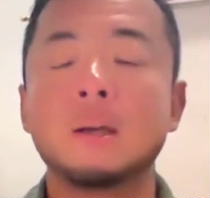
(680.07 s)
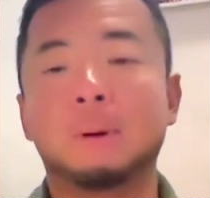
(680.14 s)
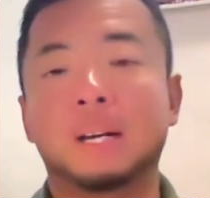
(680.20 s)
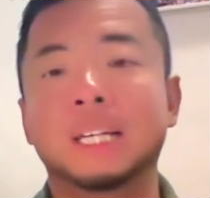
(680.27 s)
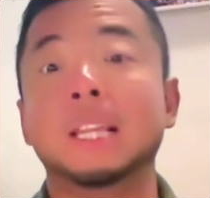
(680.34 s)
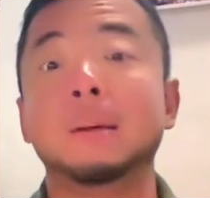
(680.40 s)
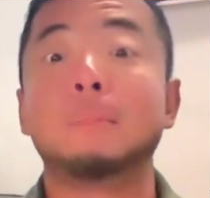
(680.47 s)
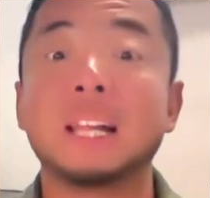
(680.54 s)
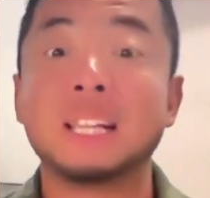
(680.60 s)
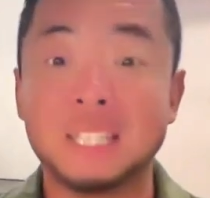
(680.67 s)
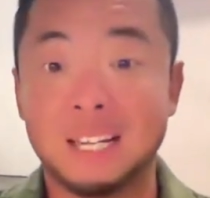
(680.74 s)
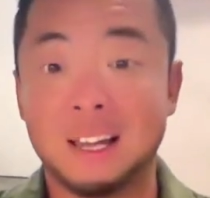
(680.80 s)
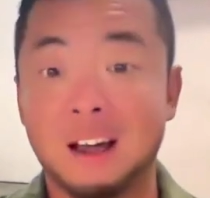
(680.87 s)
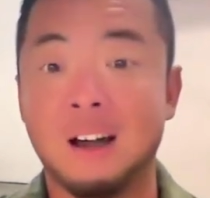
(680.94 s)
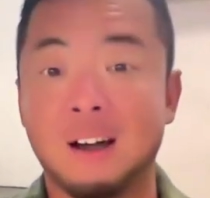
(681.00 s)
But it
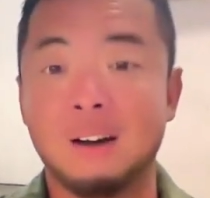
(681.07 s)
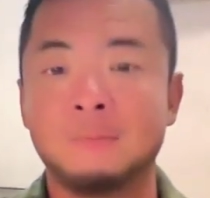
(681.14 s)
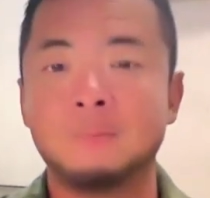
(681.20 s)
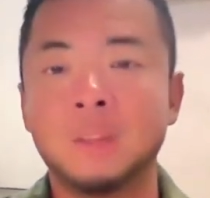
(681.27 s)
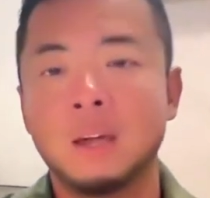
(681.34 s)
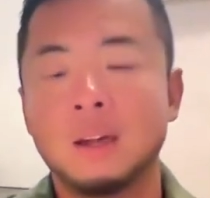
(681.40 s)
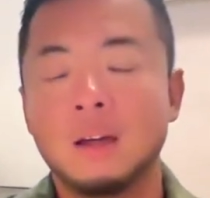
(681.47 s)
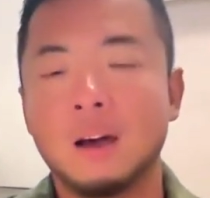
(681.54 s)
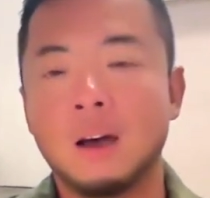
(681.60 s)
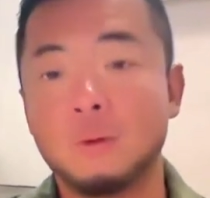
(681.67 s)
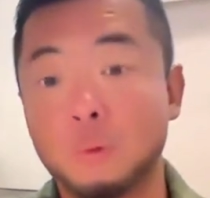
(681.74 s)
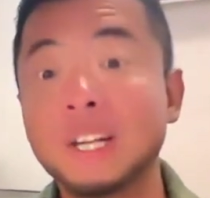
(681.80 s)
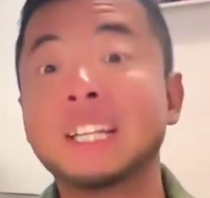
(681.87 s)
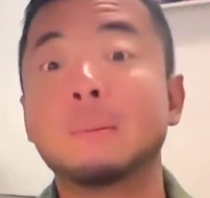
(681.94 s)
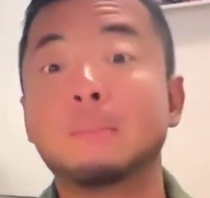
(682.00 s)

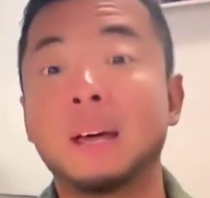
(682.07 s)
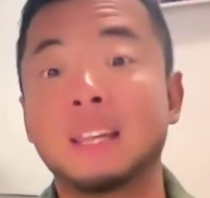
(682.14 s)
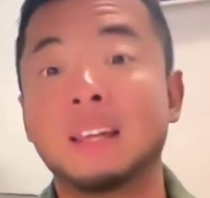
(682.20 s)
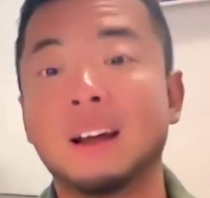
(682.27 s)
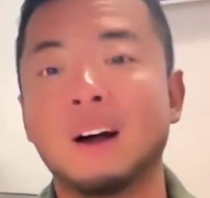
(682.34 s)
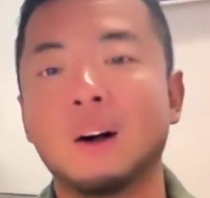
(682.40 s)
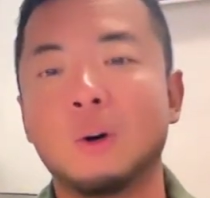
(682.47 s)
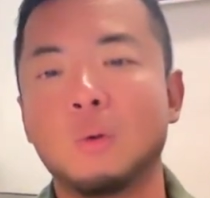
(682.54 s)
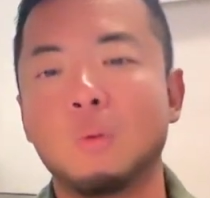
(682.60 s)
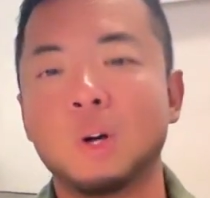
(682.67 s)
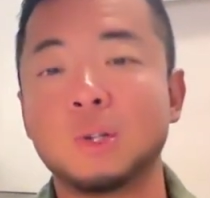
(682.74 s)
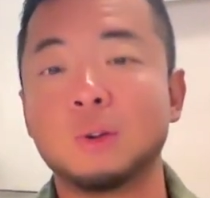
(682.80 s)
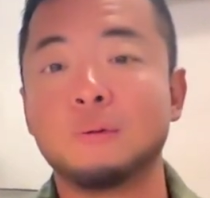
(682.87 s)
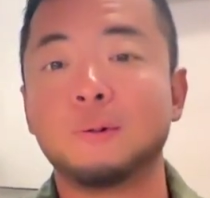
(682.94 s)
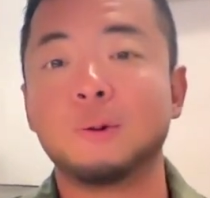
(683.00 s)
really depending on
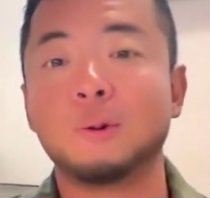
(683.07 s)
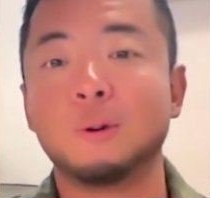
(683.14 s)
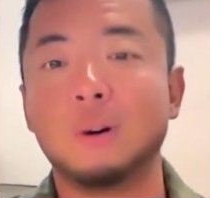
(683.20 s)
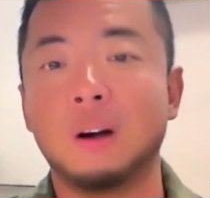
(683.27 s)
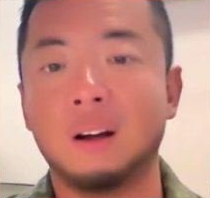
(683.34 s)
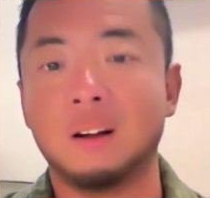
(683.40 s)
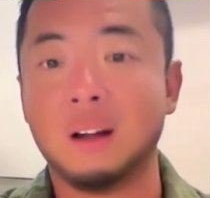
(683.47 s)
what you feel